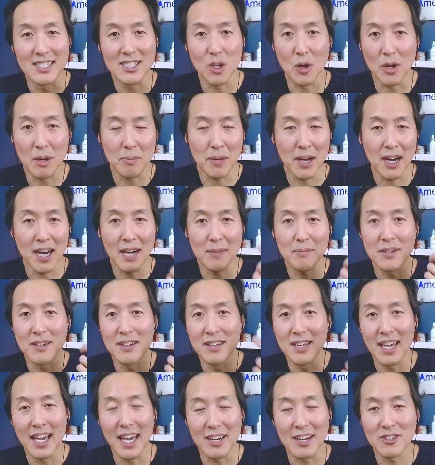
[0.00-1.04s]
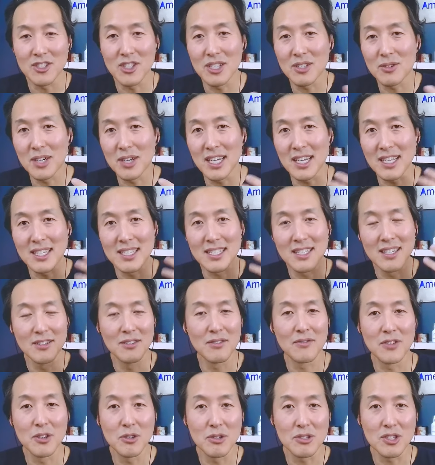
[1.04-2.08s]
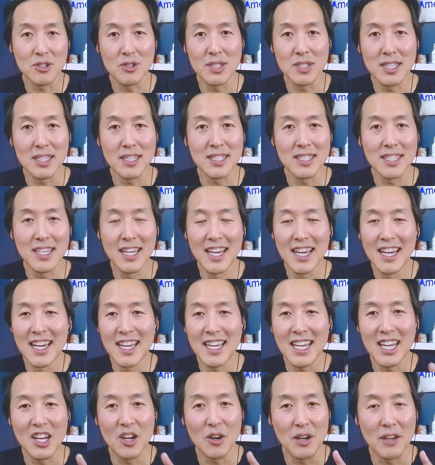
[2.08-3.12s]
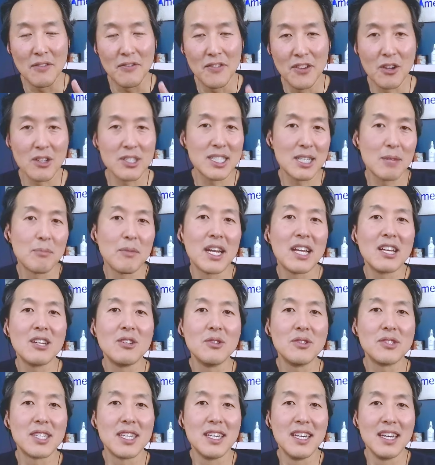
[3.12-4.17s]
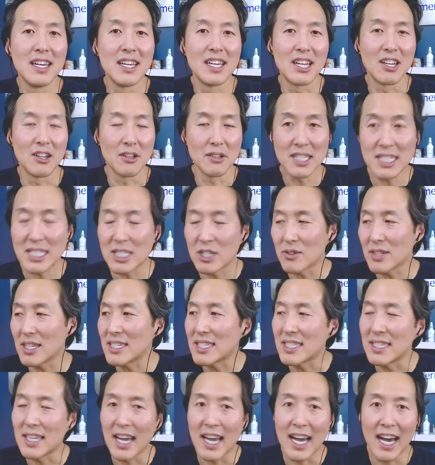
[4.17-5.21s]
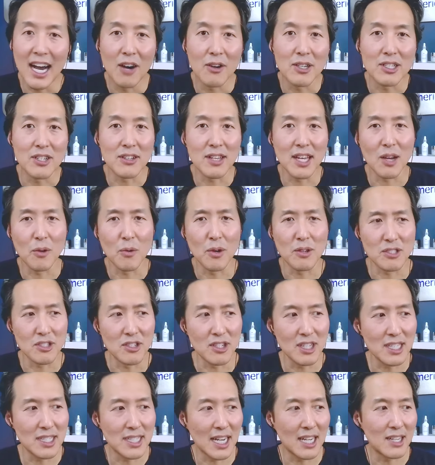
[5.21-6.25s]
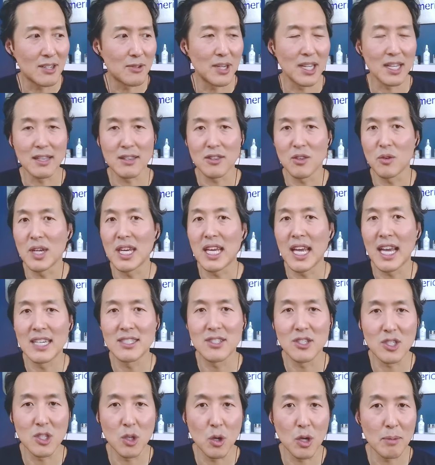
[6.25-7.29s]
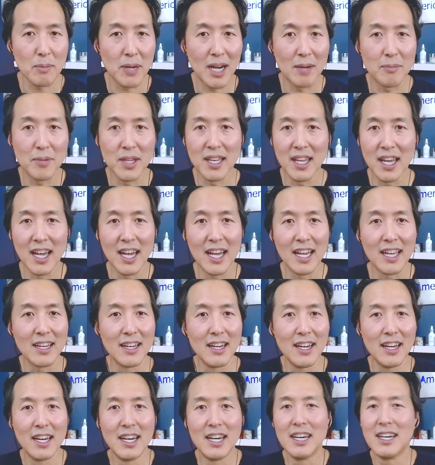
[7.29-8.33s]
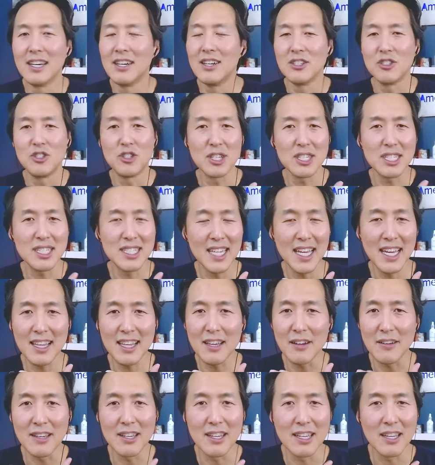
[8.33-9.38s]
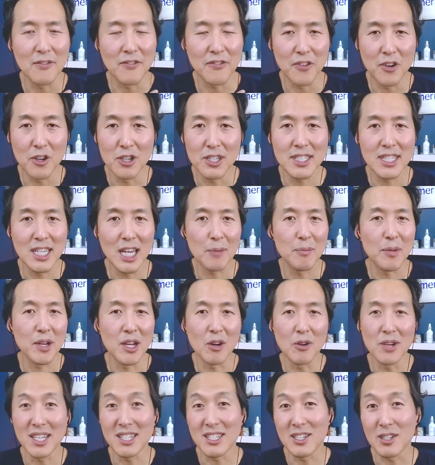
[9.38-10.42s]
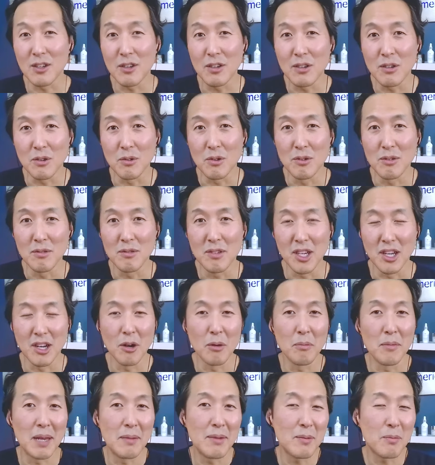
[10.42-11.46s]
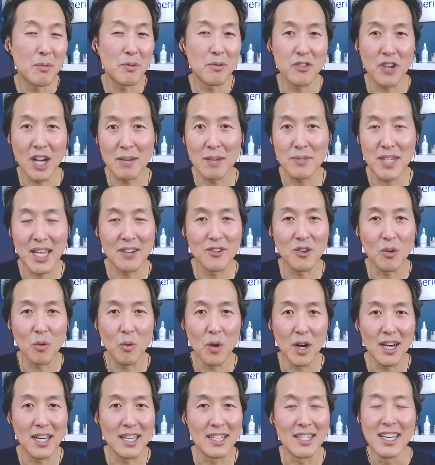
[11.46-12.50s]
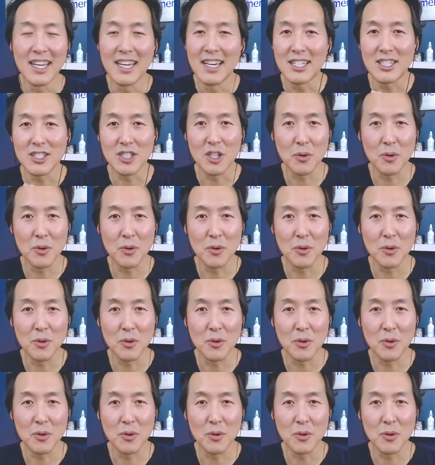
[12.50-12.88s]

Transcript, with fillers: Soda pop, energy drinks, fruit juices. You know, if you're somebody who's, you know, listening to this now and you're like, well, geez, I drink three cans of soda pop a day, just take that first step and go to two, you know, maybe drop down to one.